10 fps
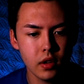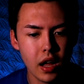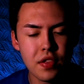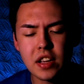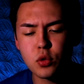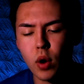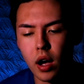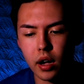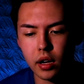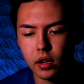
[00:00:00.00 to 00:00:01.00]
And that's
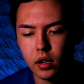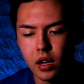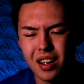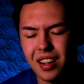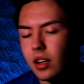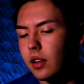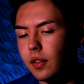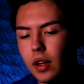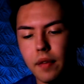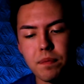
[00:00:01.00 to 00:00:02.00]
why
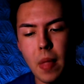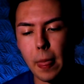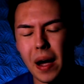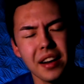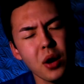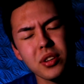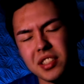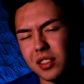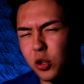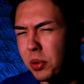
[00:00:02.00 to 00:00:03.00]
I know it's
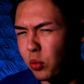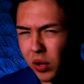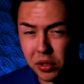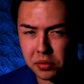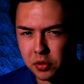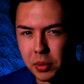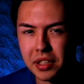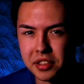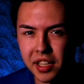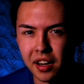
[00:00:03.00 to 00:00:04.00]
a little bit weird for me
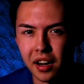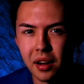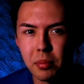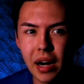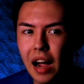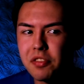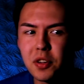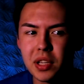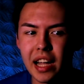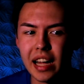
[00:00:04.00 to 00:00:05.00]
to say, but I
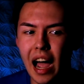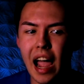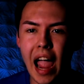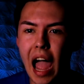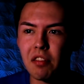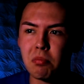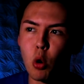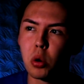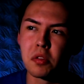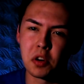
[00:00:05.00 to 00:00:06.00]
feel like I have
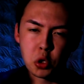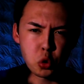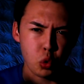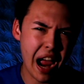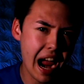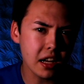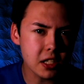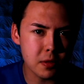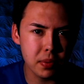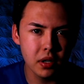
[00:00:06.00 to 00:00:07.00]
more of a
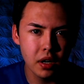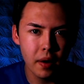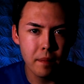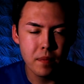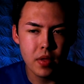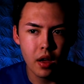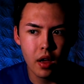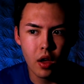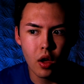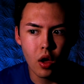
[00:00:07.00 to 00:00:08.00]
grasp
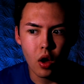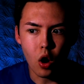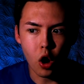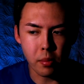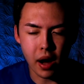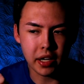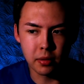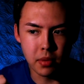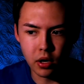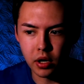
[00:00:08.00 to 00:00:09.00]
on my
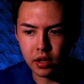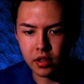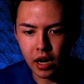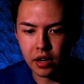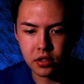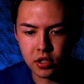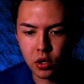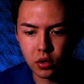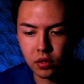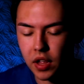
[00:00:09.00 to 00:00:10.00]
community than I
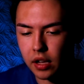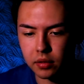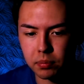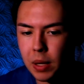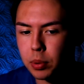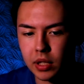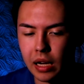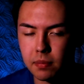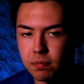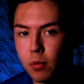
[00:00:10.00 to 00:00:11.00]
do, than people
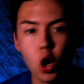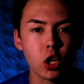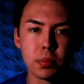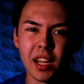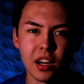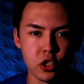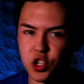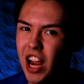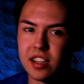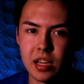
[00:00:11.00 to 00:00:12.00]
like Markiplier,
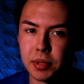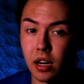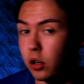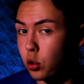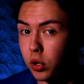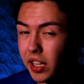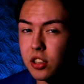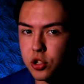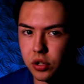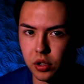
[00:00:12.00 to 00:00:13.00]
Jacksepticeye, or Corey
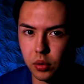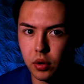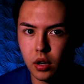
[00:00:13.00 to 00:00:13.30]
Kenshin do.